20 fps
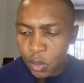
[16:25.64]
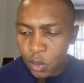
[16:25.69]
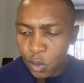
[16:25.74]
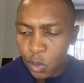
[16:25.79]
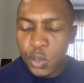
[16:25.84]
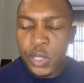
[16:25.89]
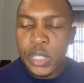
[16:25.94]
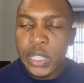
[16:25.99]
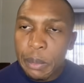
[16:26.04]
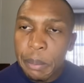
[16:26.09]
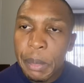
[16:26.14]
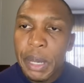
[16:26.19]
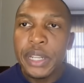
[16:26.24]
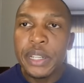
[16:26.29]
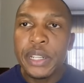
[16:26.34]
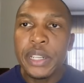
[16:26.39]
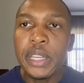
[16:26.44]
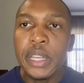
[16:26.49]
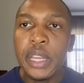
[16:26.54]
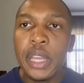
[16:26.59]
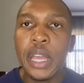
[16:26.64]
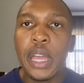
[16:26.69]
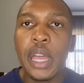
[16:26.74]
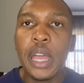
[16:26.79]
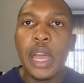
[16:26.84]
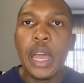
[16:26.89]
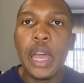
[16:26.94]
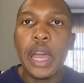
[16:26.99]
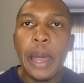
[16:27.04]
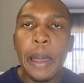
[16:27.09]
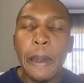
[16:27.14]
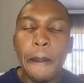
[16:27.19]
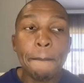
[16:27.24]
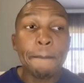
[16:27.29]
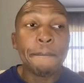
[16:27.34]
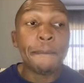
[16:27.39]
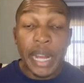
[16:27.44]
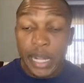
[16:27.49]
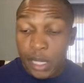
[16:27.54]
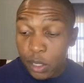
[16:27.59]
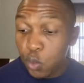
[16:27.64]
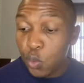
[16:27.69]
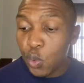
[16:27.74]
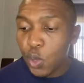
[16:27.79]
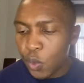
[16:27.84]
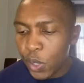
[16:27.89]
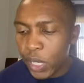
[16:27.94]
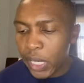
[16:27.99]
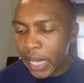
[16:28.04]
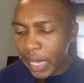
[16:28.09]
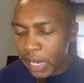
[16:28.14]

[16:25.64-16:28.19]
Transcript: symmetry, but we will